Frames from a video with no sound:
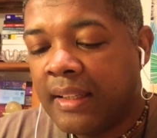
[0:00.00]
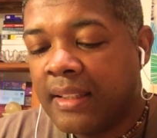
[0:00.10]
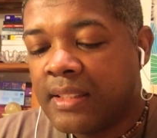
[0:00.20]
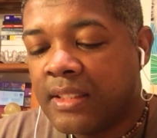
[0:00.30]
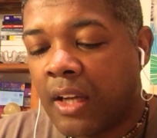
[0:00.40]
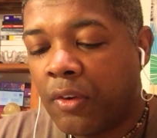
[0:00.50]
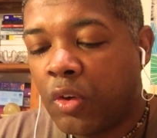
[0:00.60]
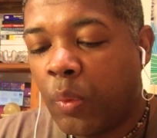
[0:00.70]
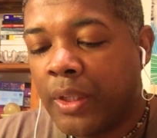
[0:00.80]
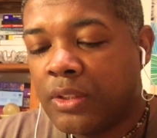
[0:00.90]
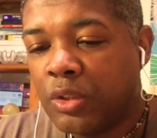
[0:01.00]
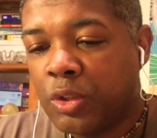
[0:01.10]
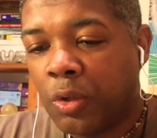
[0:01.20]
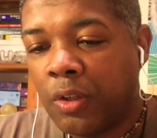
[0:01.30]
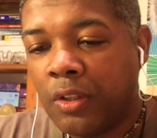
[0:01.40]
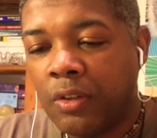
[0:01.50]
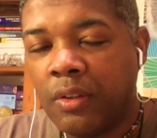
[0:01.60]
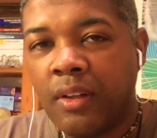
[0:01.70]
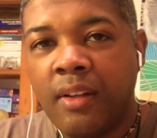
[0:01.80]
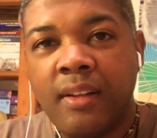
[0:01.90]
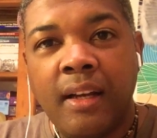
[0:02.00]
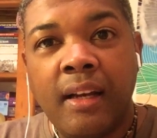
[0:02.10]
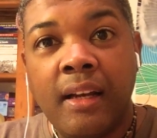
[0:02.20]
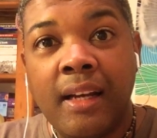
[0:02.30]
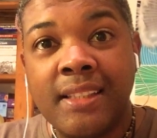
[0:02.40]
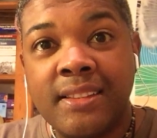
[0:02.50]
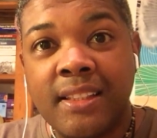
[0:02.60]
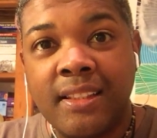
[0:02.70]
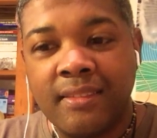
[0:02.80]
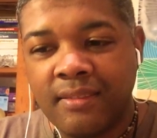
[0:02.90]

This is our request to join you. Listen.